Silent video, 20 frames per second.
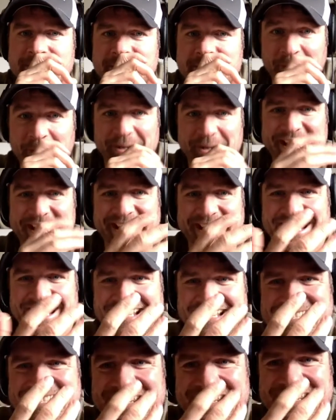So he
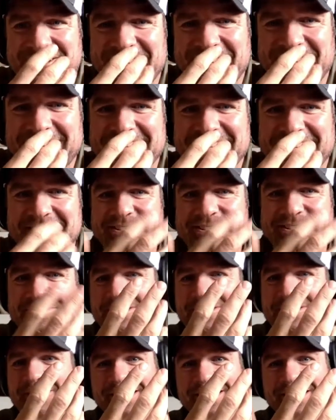gets out into the
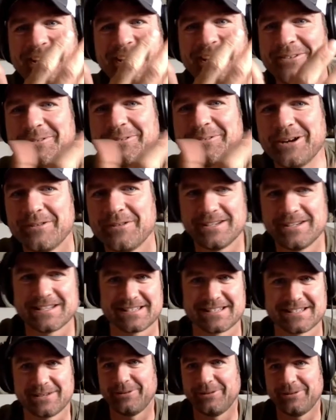trailhead or wherever. And he's like,
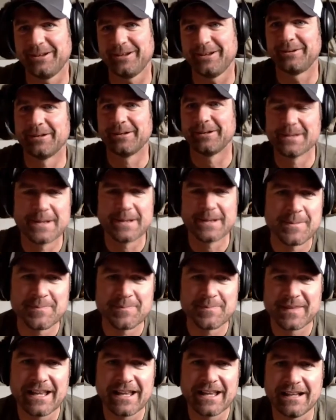well, now I
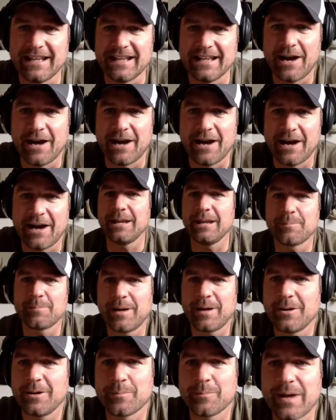got a
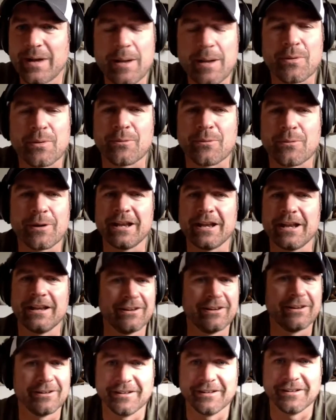8-pound paperweight
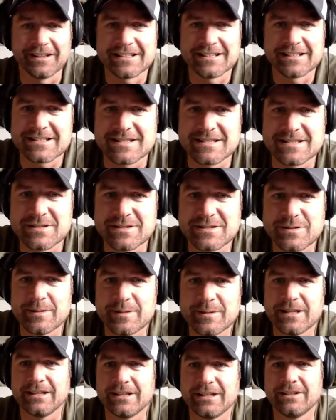here. Like, it doesn't do me any
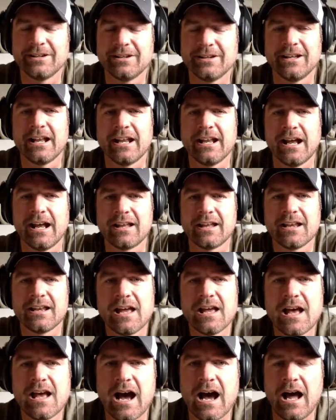good.
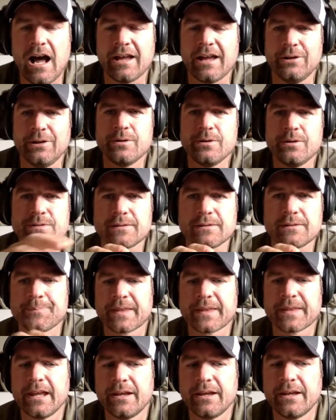We
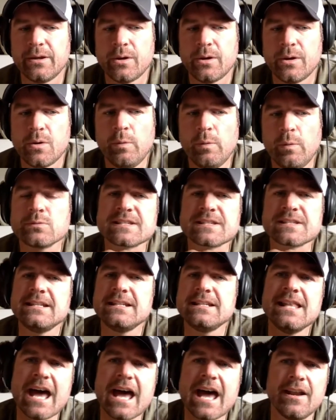don't
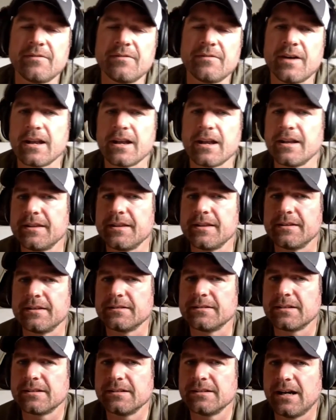see that enough out of
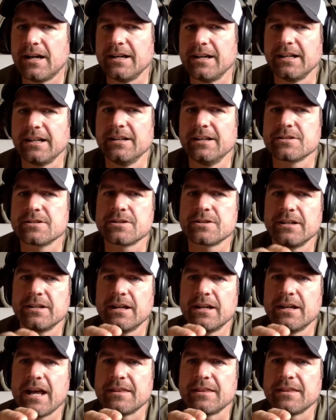the hunting
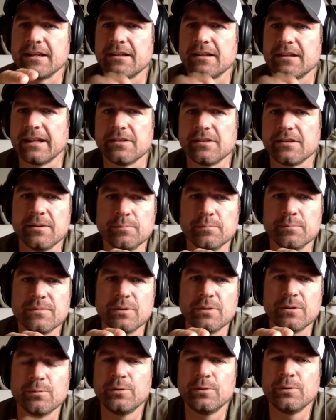industry, I think, like
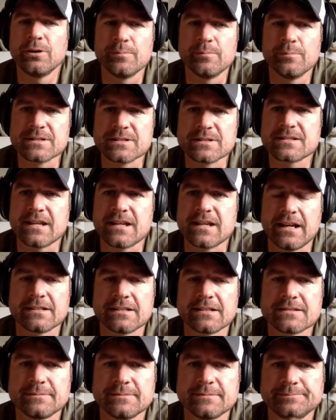the real
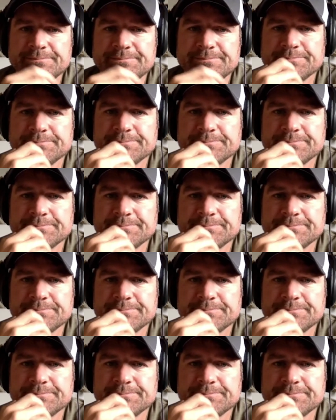mistakes.